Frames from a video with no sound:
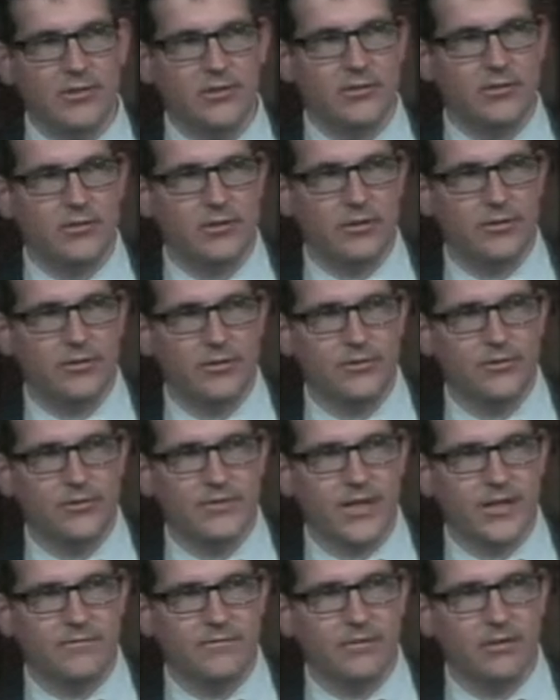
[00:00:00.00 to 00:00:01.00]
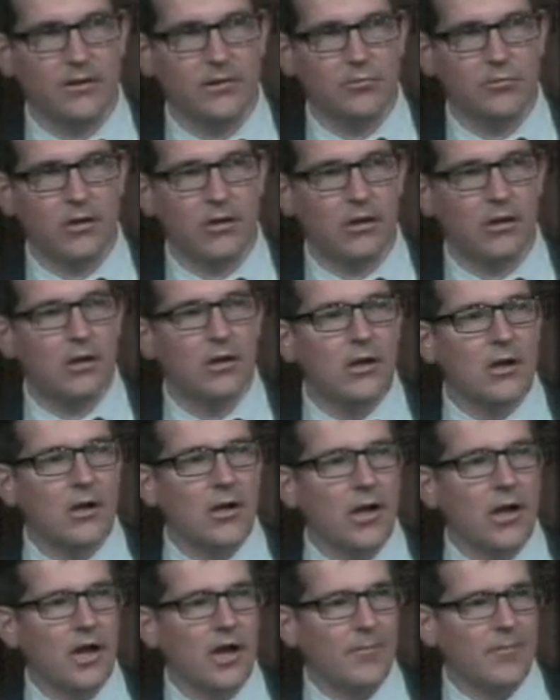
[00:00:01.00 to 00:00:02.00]
sure that you understand very well.
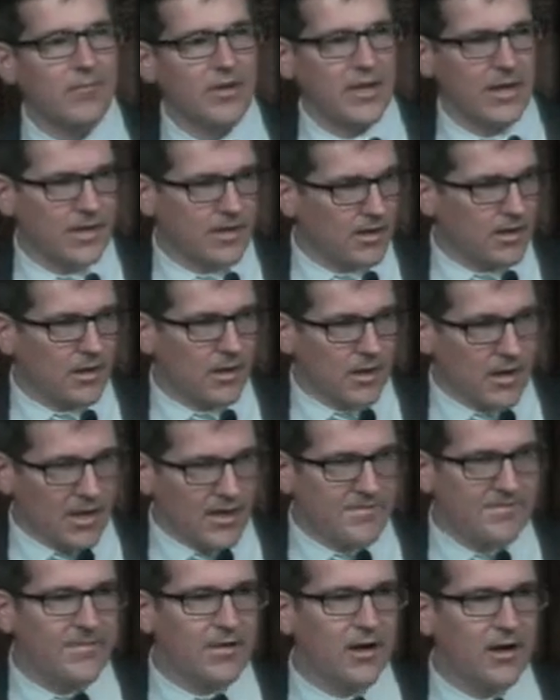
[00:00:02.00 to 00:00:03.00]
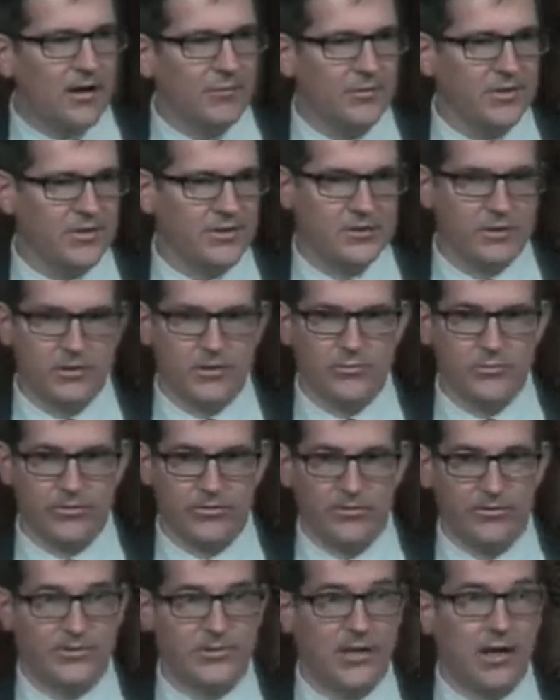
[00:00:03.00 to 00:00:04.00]
It invariably starts with
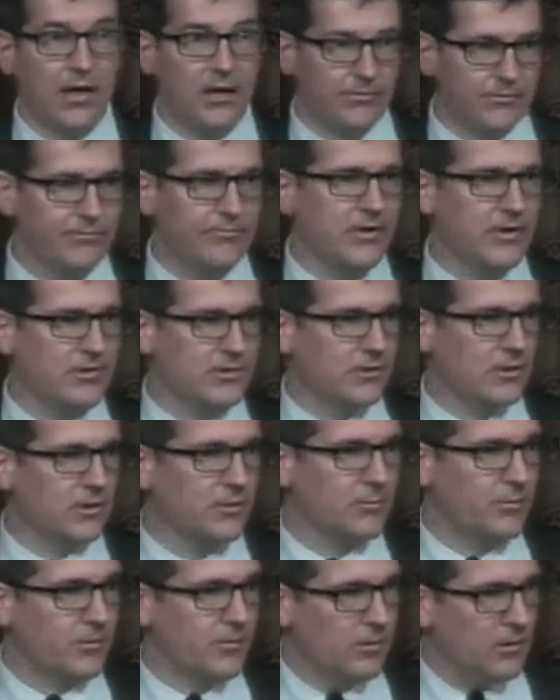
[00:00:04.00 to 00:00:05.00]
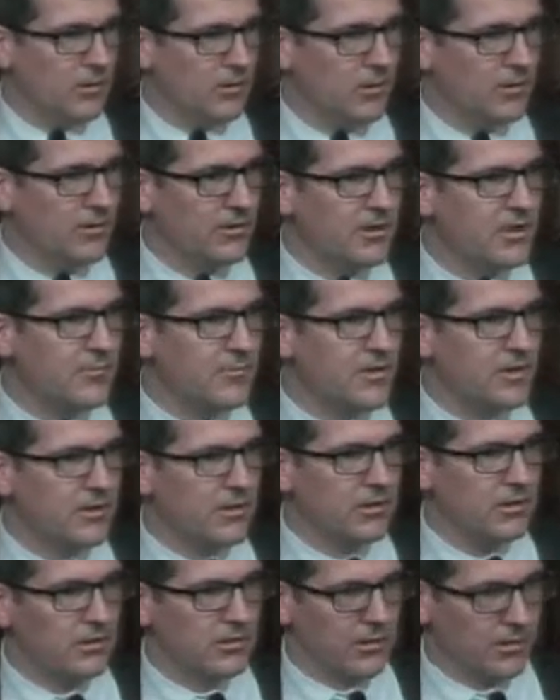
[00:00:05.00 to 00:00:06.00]
yourself as an entrepreneur. You need to be
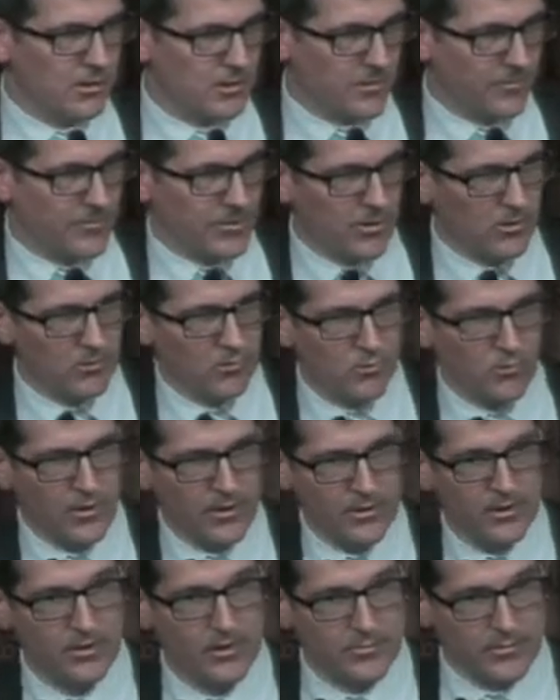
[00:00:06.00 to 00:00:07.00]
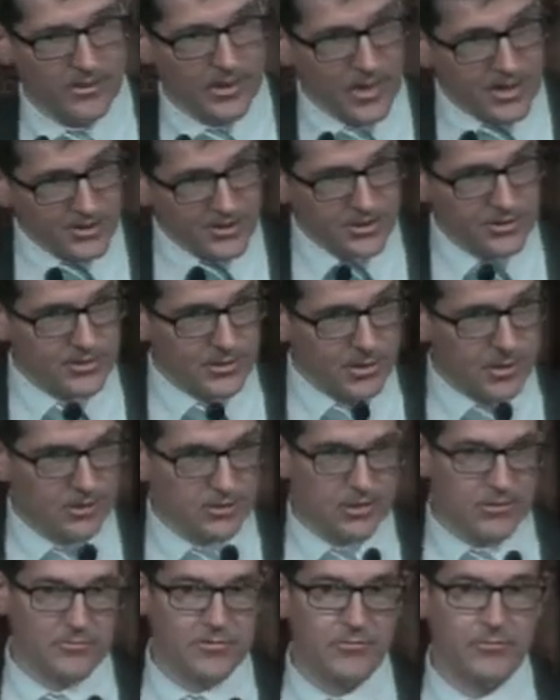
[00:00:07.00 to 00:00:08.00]
clear about what your limitations are in
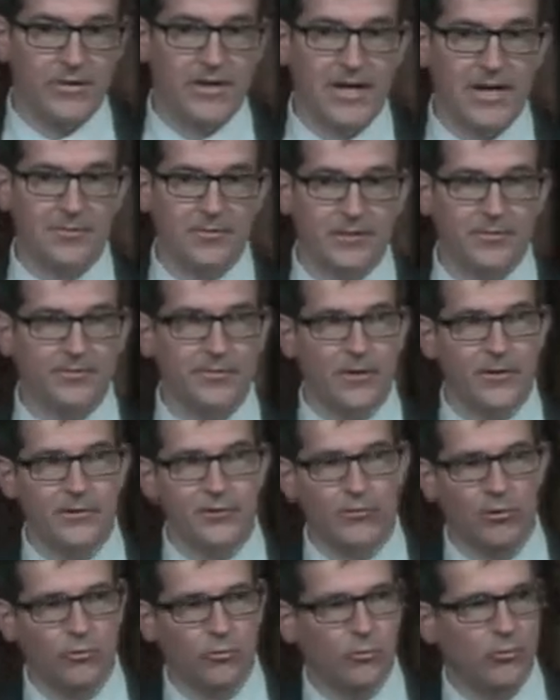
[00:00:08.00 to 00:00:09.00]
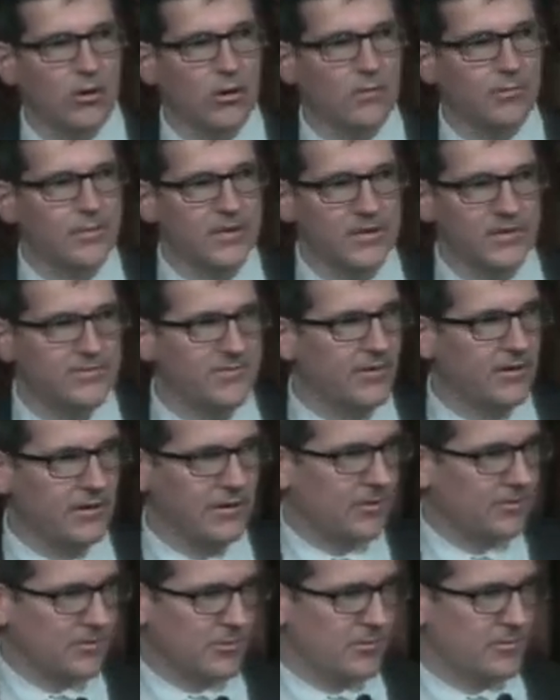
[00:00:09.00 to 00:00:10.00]
terms of being able to fund your own work, but it's
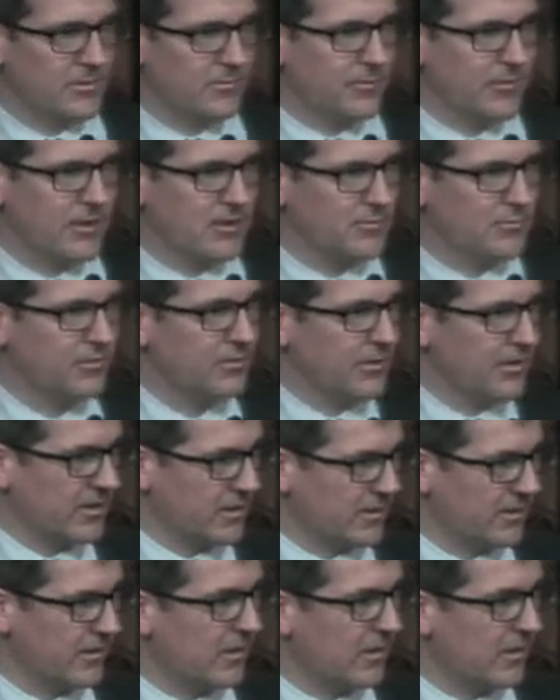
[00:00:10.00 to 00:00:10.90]
almost impossible to get